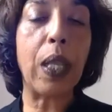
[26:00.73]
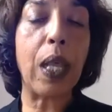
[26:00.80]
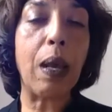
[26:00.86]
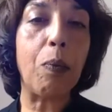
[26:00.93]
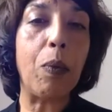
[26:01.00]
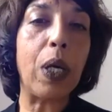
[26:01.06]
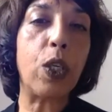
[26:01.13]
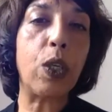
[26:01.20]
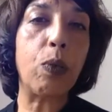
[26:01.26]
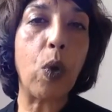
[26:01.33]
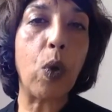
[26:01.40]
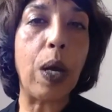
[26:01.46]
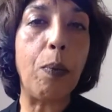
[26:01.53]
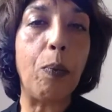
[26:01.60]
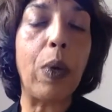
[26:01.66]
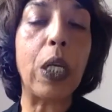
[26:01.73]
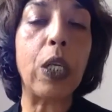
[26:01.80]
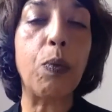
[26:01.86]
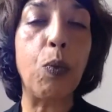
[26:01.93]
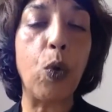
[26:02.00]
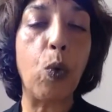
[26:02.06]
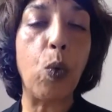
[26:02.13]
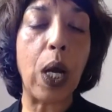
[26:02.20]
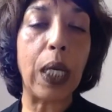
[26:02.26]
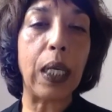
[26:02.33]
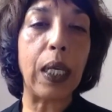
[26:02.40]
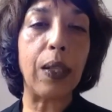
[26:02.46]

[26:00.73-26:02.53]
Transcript: that much more widely